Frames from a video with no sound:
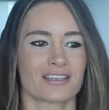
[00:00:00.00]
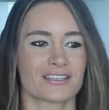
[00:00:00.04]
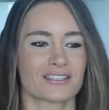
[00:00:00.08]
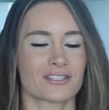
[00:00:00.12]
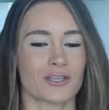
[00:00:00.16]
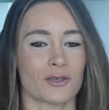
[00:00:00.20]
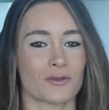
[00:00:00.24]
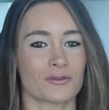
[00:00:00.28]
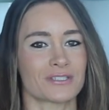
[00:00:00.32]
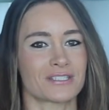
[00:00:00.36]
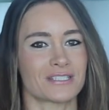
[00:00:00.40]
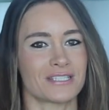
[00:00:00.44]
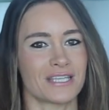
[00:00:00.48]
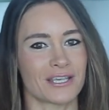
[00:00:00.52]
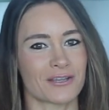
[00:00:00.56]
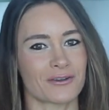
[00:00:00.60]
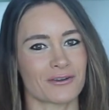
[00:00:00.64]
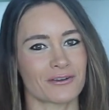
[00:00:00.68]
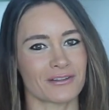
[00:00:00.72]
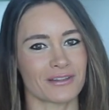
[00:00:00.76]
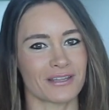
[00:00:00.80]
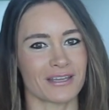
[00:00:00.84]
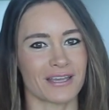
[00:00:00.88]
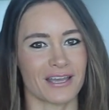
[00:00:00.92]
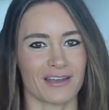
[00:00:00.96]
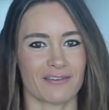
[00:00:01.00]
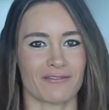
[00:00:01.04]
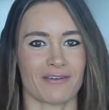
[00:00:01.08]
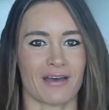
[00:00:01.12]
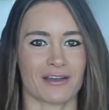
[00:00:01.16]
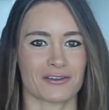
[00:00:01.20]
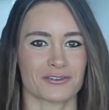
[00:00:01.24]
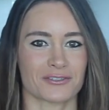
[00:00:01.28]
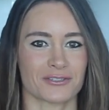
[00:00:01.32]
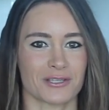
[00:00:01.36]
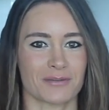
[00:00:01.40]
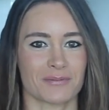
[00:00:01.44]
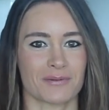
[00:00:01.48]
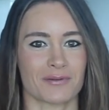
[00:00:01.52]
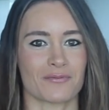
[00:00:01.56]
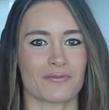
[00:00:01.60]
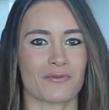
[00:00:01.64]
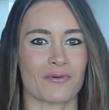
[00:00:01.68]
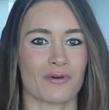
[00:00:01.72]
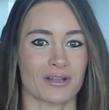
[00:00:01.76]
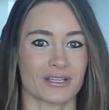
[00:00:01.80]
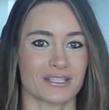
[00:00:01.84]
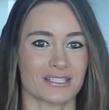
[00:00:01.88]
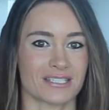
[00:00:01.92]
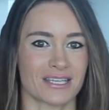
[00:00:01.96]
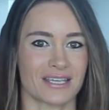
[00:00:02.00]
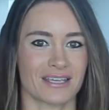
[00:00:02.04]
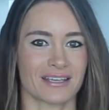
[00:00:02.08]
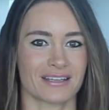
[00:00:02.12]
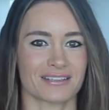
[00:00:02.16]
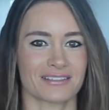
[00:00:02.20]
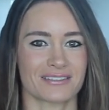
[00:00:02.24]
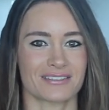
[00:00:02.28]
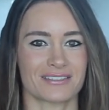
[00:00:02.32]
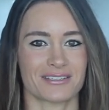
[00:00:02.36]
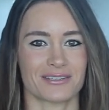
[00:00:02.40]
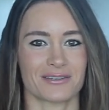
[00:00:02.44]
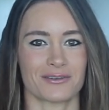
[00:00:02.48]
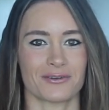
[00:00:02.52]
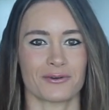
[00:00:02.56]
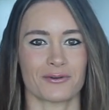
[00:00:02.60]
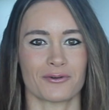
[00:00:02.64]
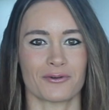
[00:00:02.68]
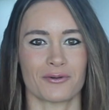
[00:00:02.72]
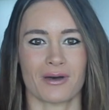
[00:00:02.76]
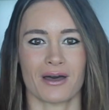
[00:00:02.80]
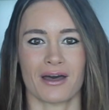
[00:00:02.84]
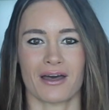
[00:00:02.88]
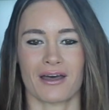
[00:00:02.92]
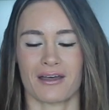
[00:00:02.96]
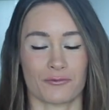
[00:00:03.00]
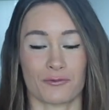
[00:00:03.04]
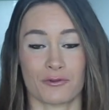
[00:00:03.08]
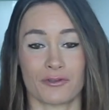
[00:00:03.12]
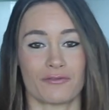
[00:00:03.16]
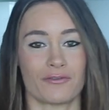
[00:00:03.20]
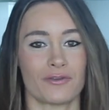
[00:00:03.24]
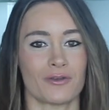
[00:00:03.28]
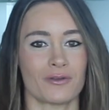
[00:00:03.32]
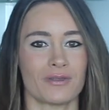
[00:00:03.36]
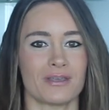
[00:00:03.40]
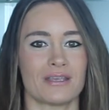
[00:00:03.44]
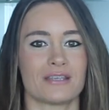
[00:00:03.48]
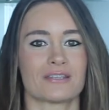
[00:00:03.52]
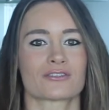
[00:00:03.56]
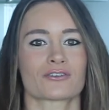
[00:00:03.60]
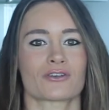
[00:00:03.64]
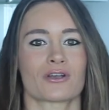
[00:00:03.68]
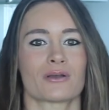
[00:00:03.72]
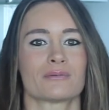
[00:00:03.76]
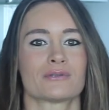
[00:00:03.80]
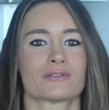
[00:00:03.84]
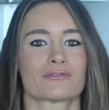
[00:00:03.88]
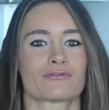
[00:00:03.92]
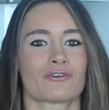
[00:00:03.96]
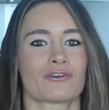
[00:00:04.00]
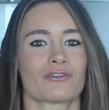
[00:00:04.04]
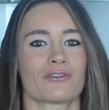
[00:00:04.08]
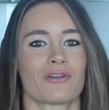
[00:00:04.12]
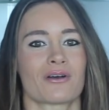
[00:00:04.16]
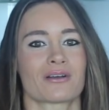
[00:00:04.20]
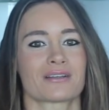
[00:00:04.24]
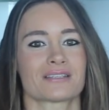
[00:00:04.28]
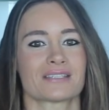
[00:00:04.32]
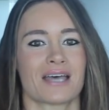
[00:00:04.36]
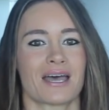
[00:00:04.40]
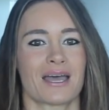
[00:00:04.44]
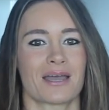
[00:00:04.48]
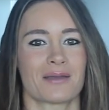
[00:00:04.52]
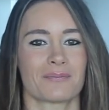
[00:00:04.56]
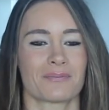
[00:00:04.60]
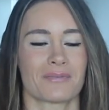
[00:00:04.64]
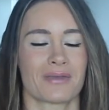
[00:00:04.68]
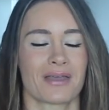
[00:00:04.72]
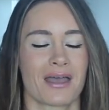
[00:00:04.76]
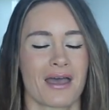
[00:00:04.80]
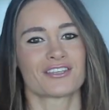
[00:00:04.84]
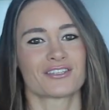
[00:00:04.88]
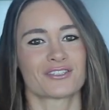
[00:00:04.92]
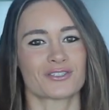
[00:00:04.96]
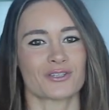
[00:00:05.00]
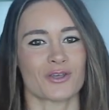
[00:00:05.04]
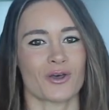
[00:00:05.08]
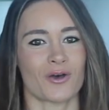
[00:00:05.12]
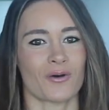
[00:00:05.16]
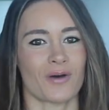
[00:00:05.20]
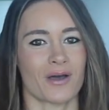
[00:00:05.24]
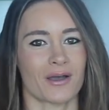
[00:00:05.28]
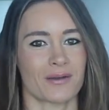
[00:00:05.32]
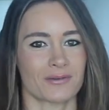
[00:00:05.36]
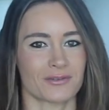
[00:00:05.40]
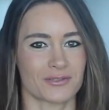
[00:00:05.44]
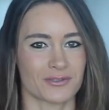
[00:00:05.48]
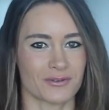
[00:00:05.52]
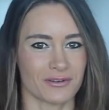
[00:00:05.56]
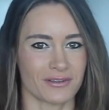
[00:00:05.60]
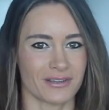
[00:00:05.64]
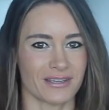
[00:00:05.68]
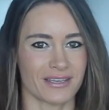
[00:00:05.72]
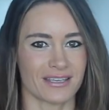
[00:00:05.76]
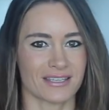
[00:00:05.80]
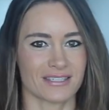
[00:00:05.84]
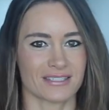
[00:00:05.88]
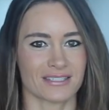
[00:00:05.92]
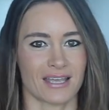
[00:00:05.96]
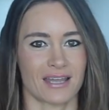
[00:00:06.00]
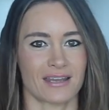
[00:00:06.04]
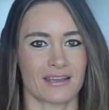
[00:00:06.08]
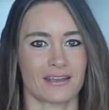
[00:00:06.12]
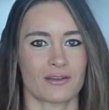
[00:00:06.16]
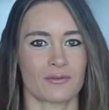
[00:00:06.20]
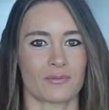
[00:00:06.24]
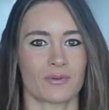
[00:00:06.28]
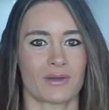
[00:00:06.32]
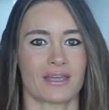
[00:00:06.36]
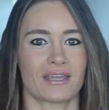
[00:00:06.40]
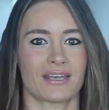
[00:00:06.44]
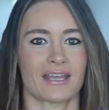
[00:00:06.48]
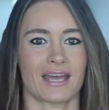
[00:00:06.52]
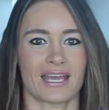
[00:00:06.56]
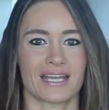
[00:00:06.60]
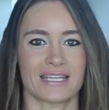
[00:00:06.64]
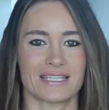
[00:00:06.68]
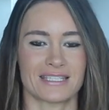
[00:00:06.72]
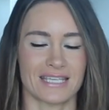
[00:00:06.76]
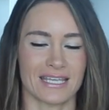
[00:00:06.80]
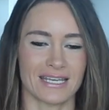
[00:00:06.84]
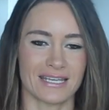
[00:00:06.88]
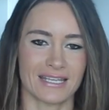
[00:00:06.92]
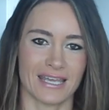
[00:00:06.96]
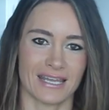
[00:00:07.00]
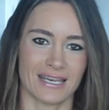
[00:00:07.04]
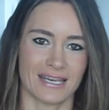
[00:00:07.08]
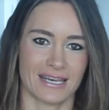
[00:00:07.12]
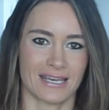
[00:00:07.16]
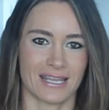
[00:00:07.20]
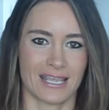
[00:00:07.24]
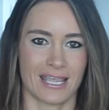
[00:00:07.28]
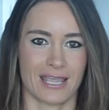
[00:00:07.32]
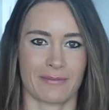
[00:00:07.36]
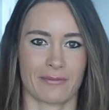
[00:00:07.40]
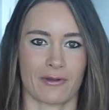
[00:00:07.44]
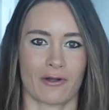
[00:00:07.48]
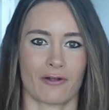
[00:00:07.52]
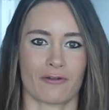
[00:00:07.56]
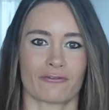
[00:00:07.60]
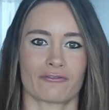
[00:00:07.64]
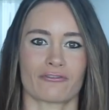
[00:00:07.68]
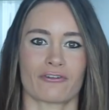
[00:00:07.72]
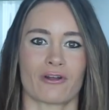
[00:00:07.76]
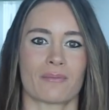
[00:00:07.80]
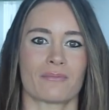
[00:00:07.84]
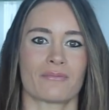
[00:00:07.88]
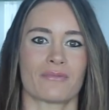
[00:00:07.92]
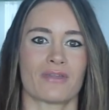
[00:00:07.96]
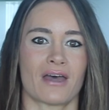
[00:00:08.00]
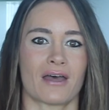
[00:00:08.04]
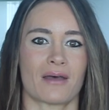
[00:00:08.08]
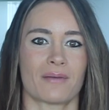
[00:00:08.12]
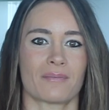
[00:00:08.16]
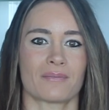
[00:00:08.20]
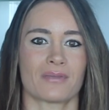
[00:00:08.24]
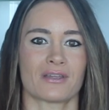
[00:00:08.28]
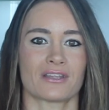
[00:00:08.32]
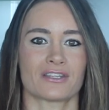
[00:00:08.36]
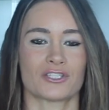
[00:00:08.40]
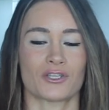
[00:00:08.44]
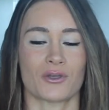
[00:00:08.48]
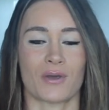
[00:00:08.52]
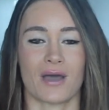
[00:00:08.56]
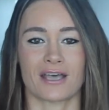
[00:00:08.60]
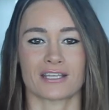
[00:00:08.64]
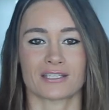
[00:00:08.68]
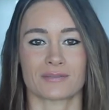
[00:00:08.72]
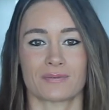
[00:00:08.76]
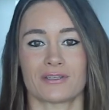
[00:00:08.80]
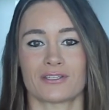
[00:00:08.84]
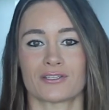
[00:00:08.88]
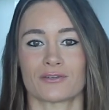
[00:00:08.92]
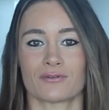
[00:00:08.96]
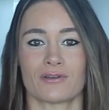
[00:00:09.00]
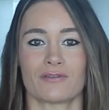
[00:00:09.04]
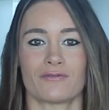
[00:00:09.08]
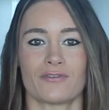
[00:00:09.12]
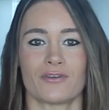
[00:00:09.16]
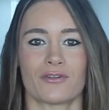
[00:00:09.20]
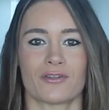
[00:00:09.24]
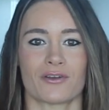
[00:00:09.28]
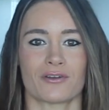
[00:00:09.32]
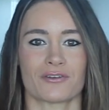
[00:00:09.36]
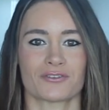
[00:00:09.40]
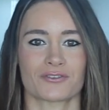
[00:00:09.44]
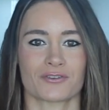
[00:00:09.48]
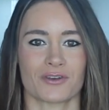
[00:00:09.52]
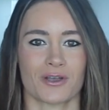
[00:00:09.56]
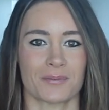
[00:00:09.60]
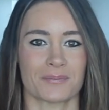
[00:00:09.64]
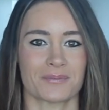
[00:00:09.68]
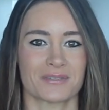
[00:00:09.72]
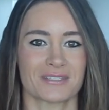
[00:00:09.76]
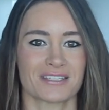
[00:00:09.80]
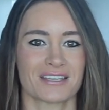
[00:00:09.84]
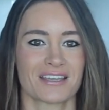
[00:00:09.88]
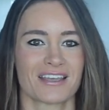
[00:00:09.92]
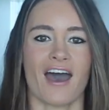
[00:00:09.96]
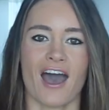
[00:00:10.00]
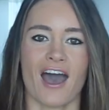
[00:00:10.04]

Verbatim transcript: So secretly, I've actually been wanting to review these scrubs for a long time. So I was really excited when I did get an email from them to ask me to review their scrubs.